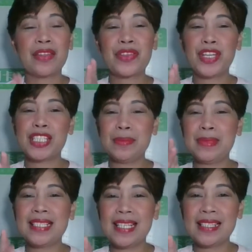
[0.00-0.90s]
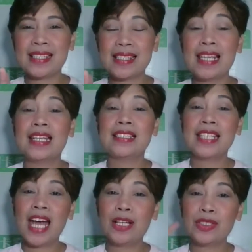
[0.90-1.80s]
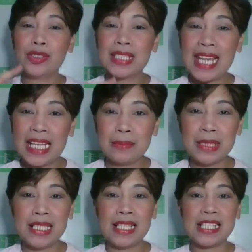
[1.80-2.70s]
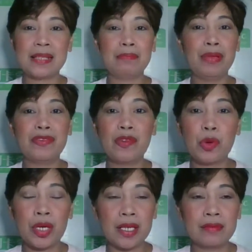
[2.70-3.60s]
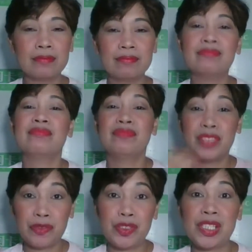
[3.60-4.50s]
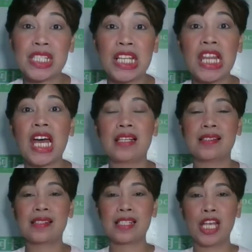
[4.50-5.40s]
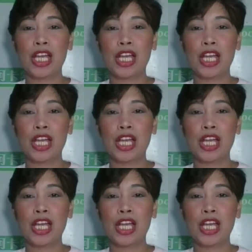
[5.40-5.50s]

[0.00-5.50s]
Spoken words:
30 minutes down to 10 minutes before the first class.